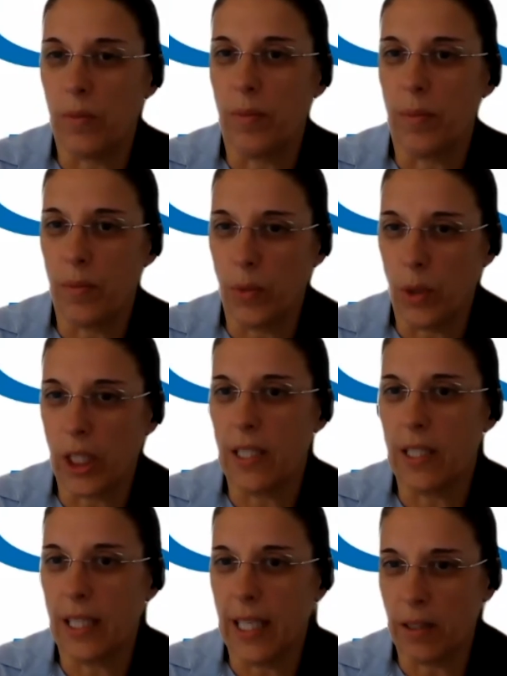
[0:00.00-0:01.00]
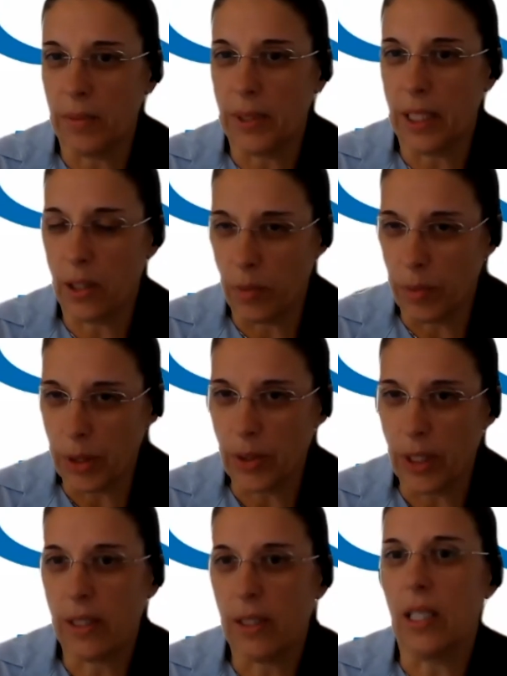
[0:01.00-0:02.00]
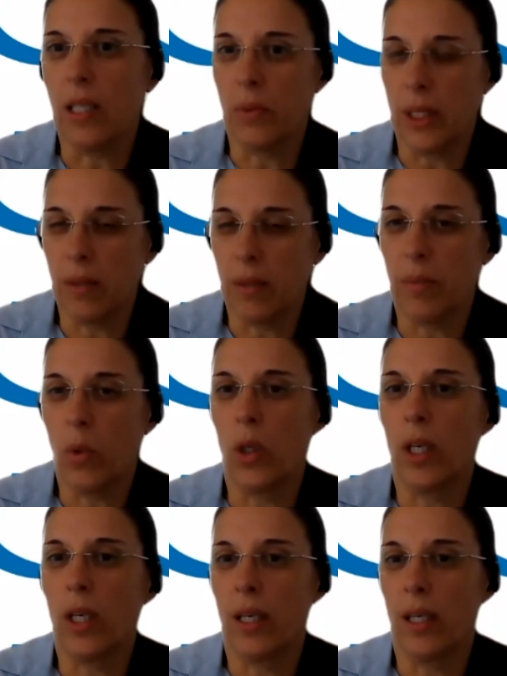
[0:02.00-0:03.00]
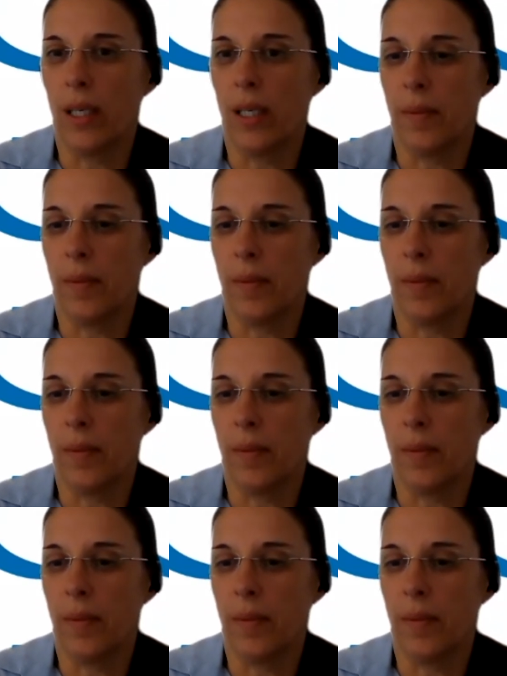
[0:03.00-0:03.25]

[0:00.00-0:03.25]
working together with the community with more